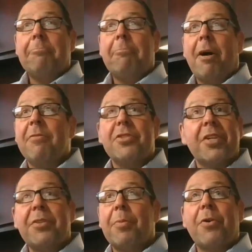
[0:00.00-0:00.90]
all of a
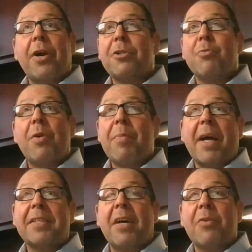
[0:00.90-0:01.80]
sudden the production went
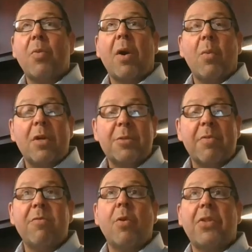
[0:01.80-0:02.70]
back down to where it was
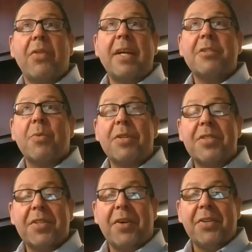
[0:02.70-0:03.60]
before the lights were
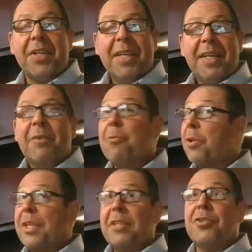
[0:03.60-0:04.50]
installed. It
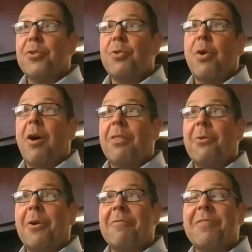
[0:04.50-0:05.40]
really is a true
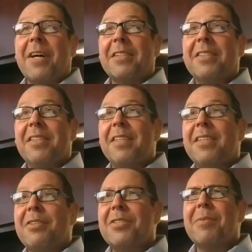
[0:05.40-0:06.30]
Hawthorne effect.
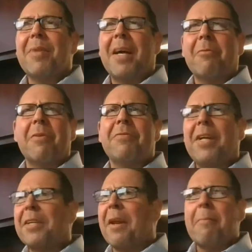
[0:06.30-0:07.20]
And you sit back and
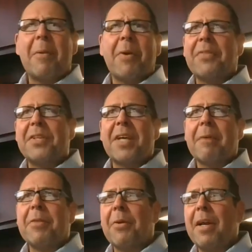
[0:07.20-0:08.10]
reflect, and I remember at the
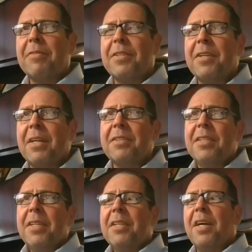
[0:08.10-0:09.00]
time they were having
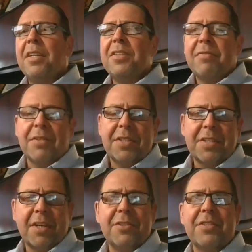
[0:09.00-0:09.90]
different
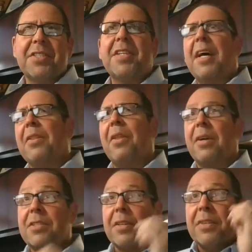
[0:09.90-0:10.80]
discussions and
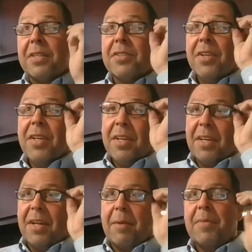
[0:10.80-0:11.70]
dialogues on this,
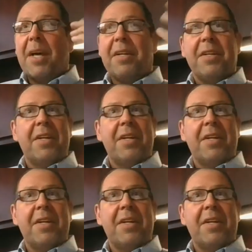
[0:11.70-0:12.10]
and I'm not in